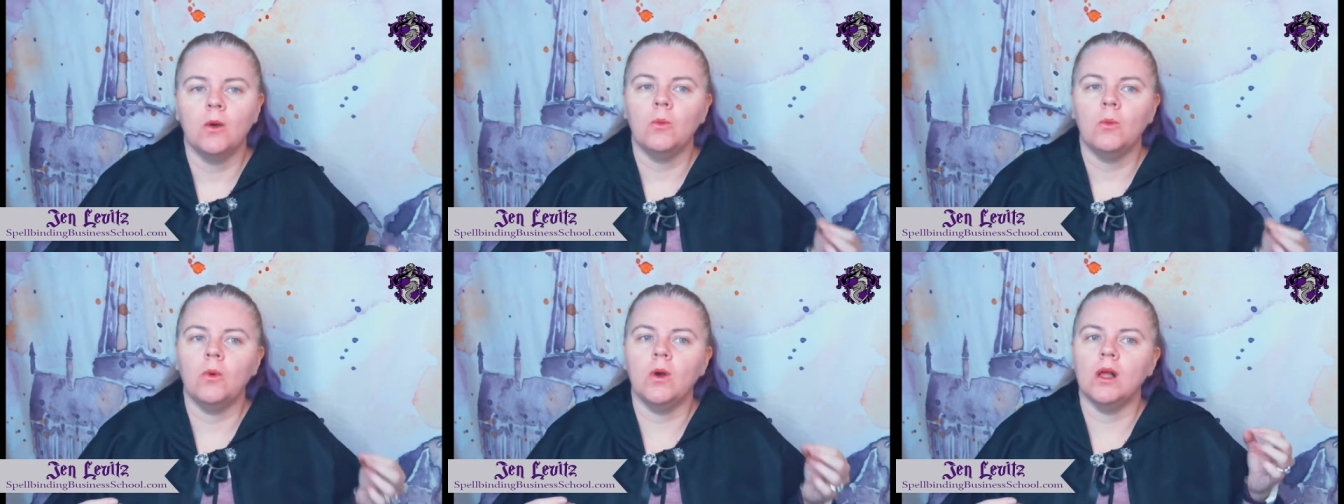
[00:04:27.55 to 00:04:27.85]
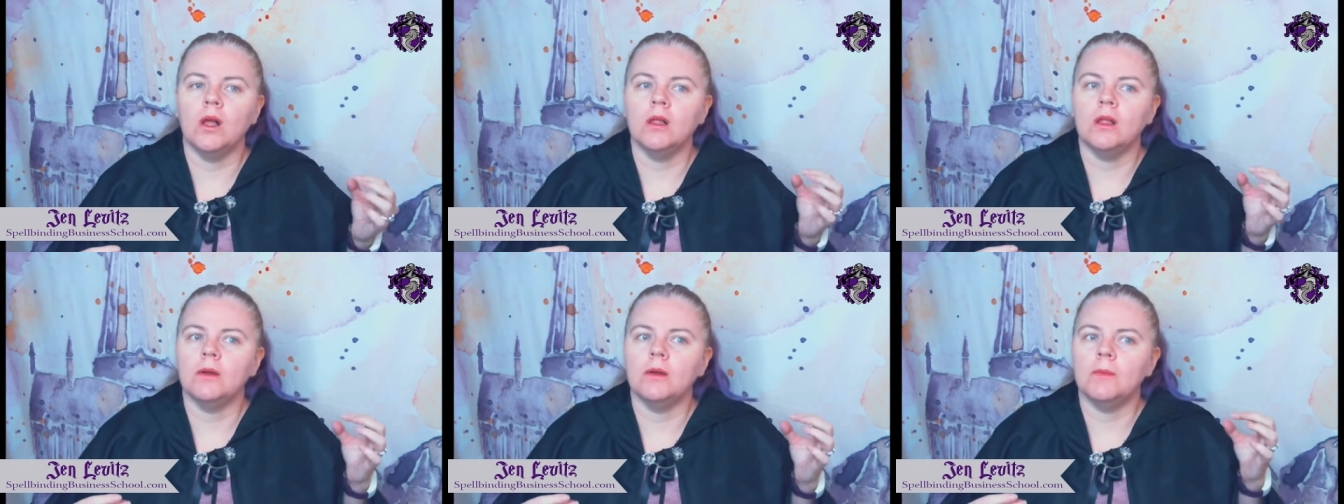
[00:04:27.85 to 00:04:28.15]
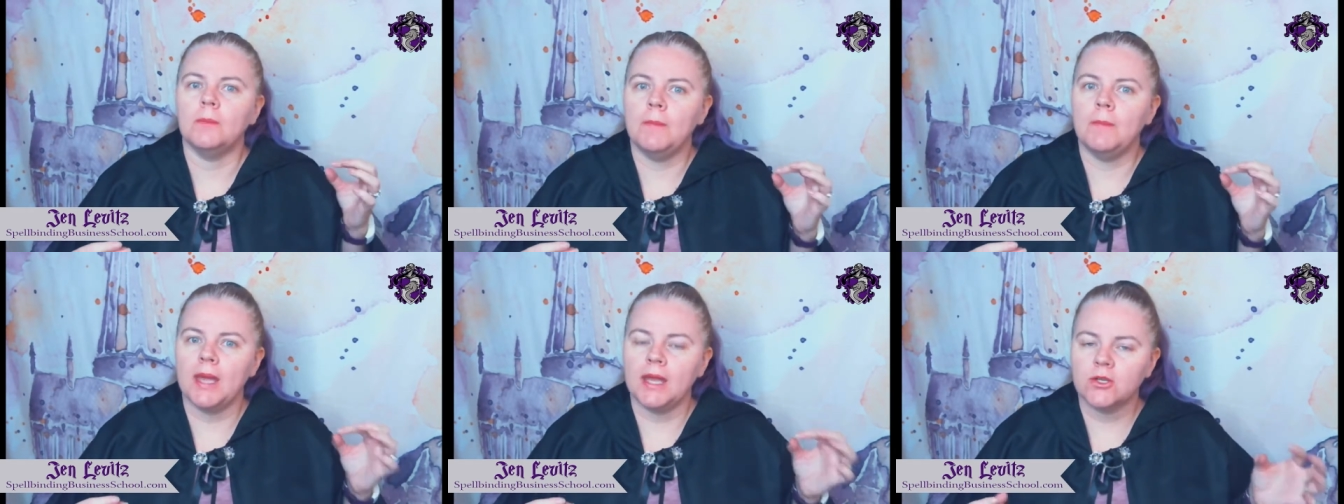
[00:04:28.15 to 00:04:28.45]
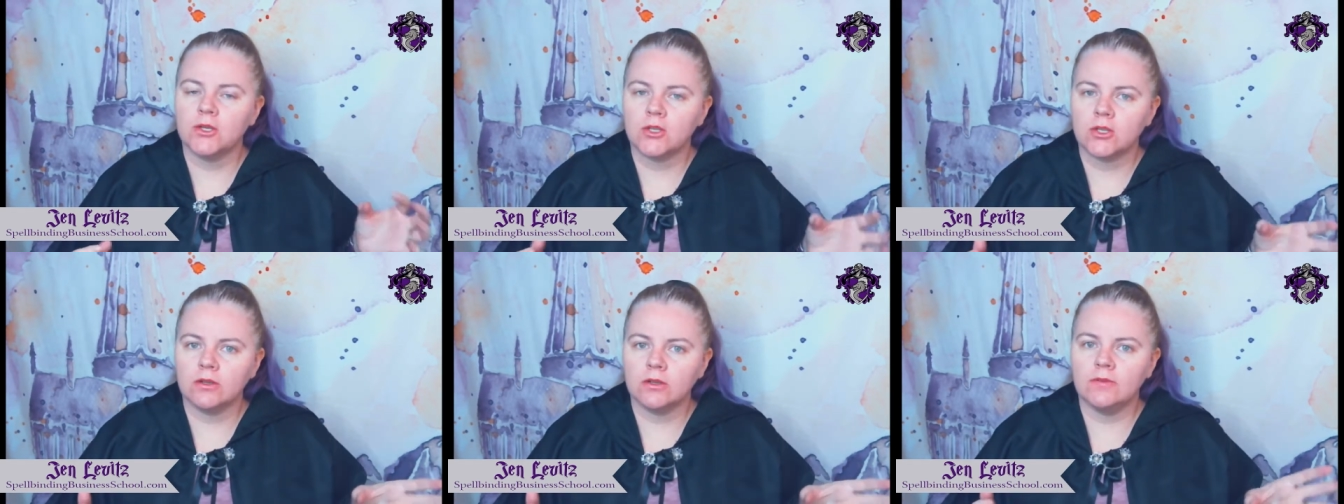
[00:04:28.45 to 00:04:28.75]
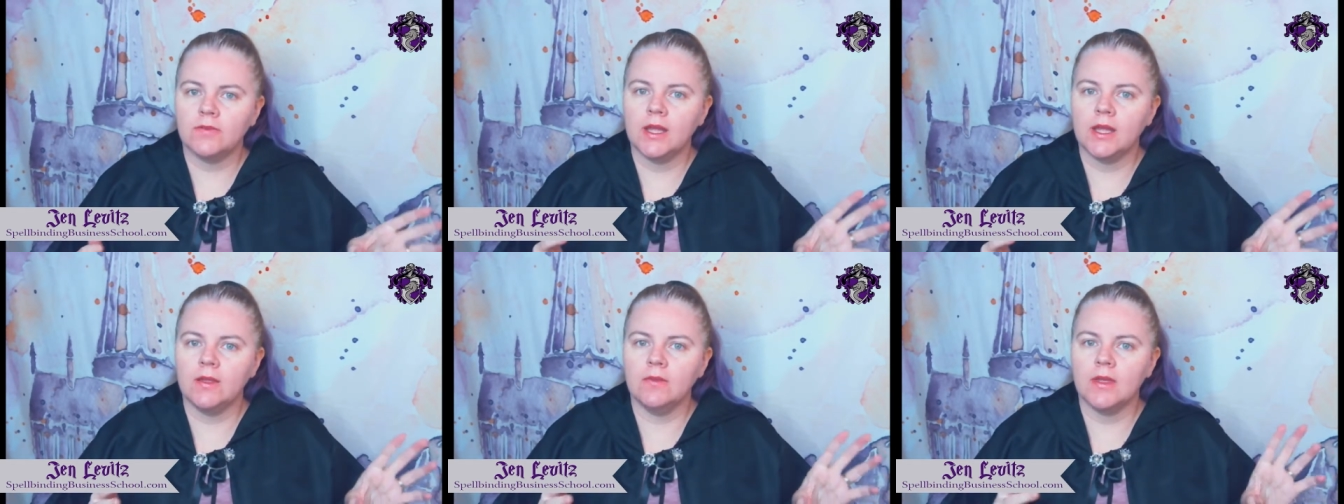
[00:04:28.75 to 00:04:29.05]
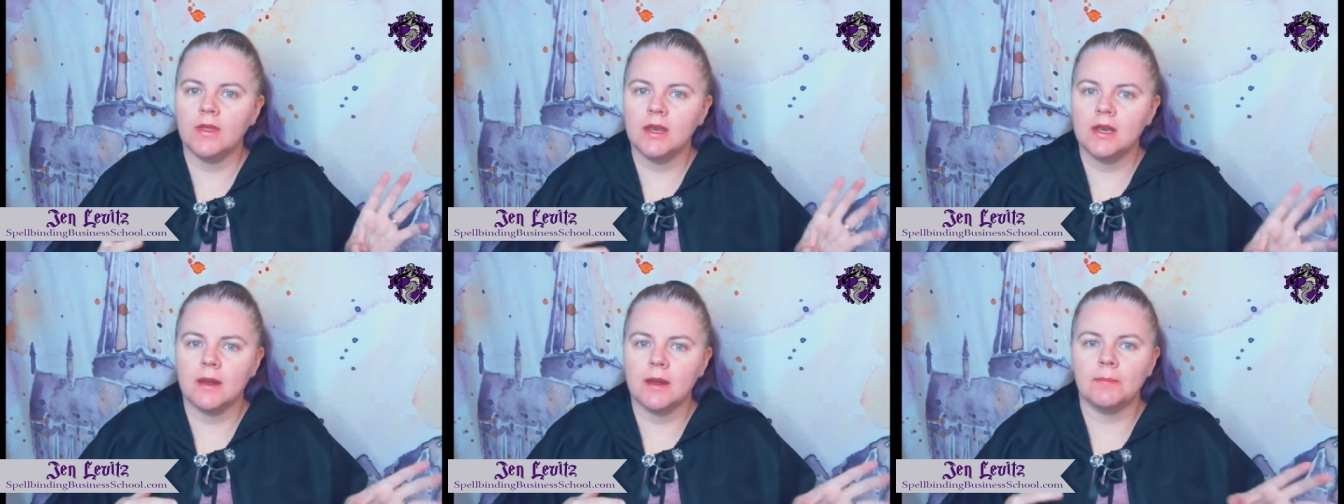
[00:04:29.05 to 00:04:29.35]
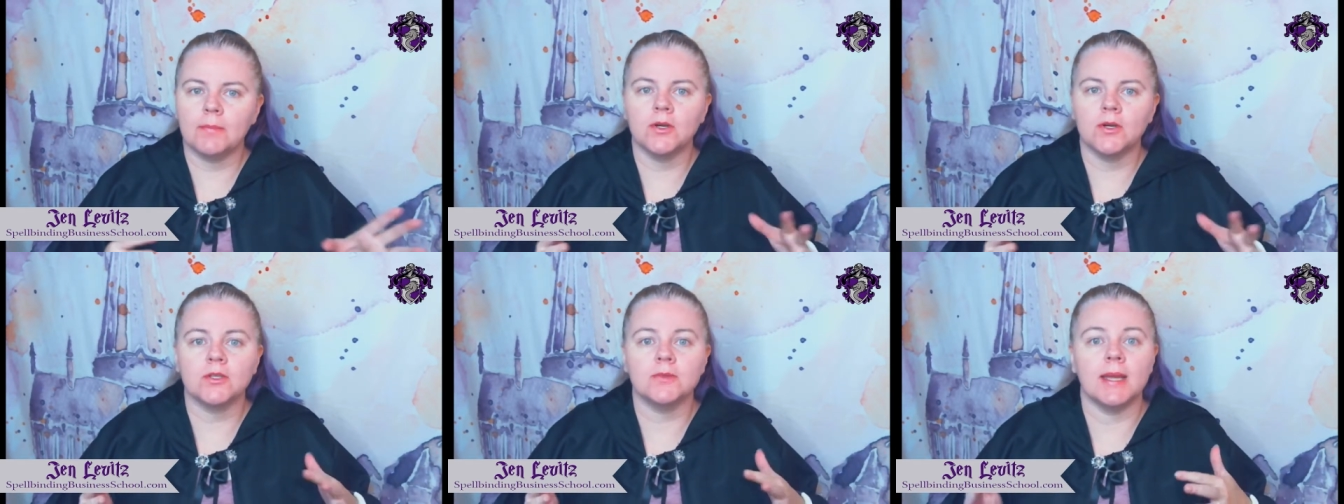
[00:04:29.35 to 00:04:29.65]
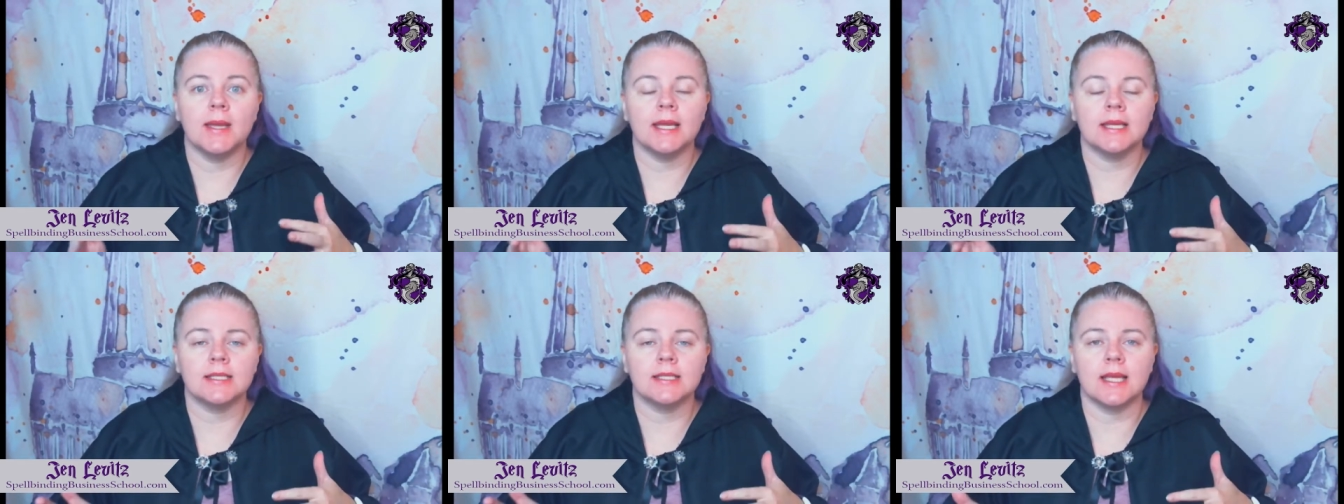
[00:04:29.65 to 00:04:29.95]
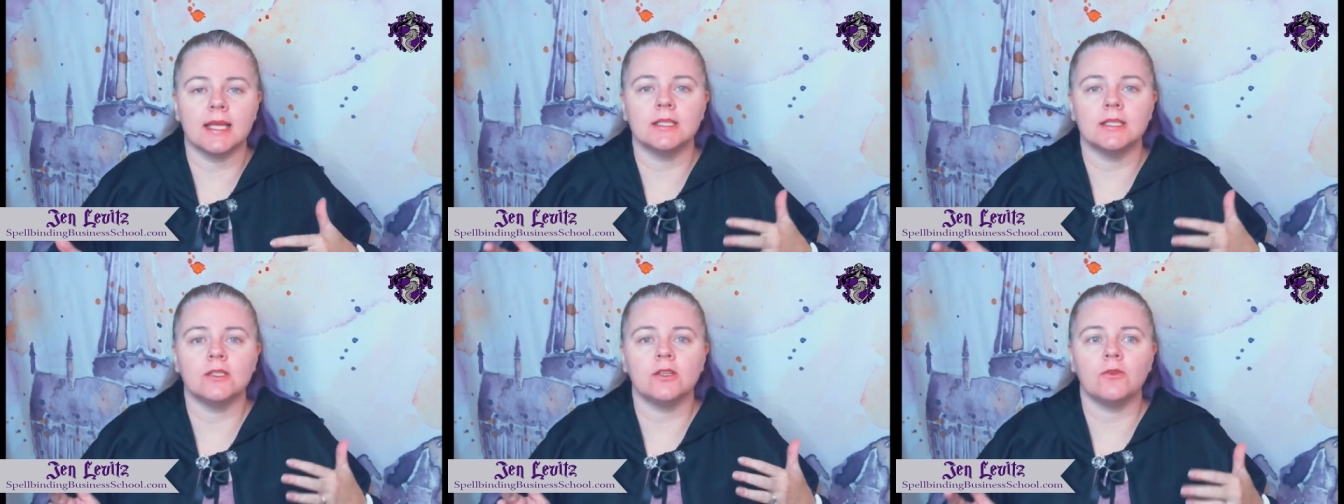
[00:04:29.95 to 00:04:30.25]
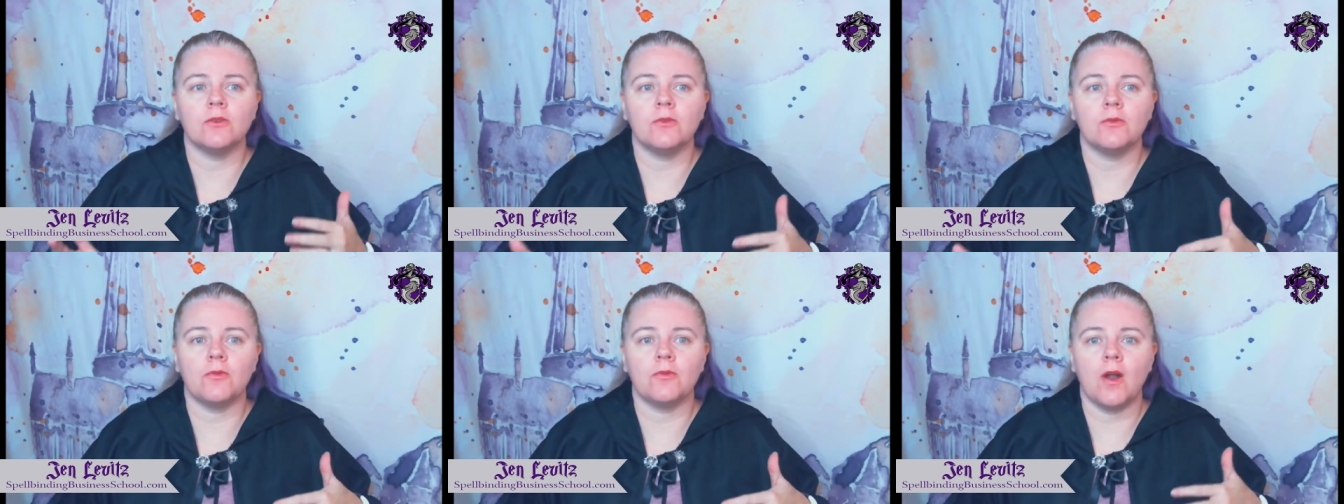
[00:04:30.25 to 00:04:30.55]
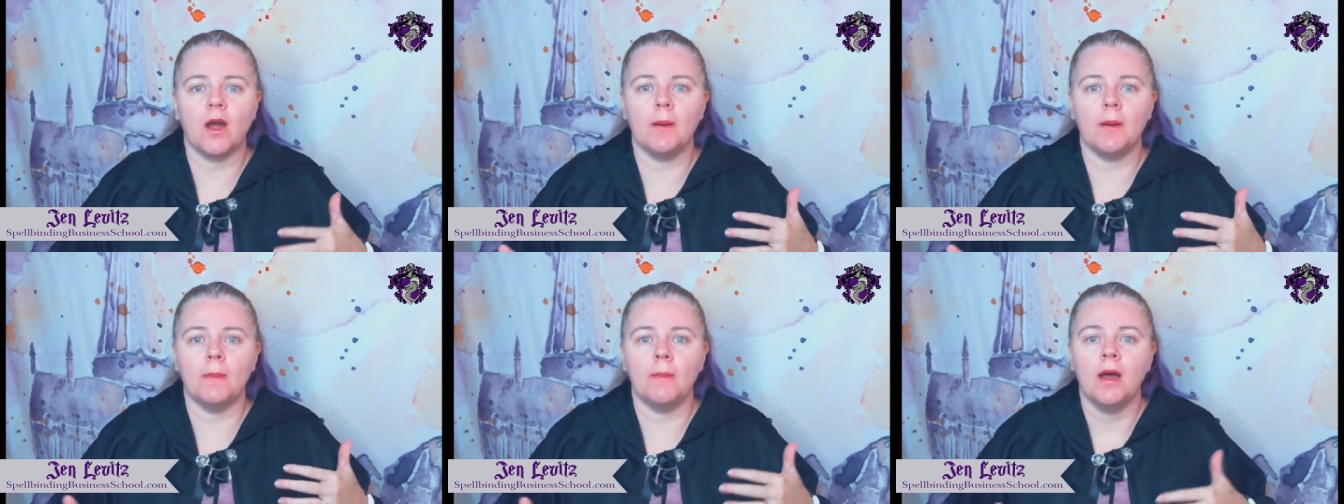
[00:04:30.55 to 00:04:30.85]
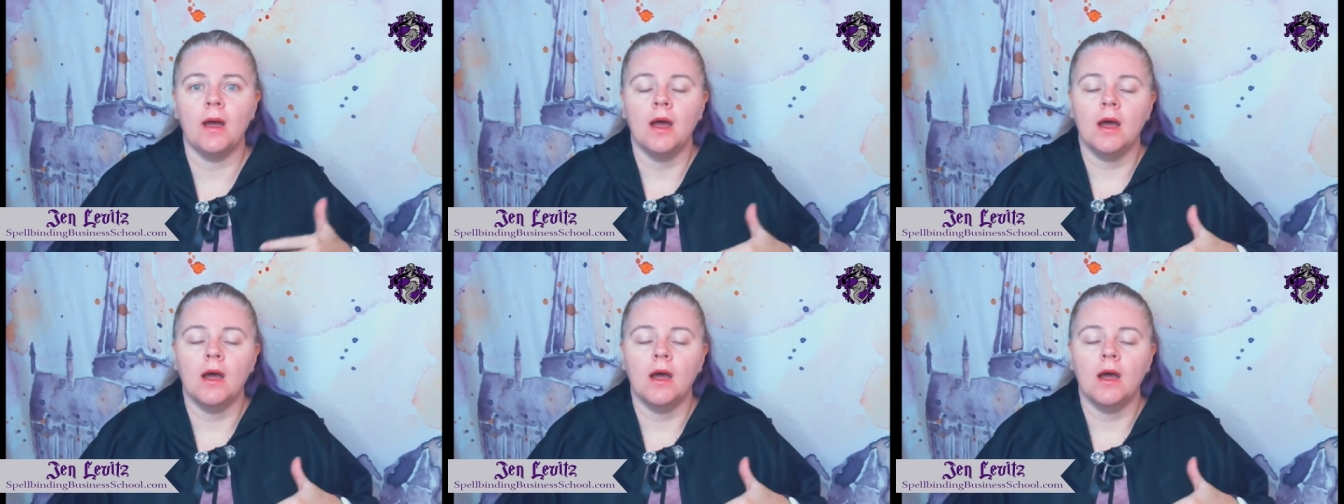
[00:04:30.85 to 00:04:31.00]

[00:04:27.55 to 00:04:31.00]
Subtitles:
Well, make sure that the numbers make sense from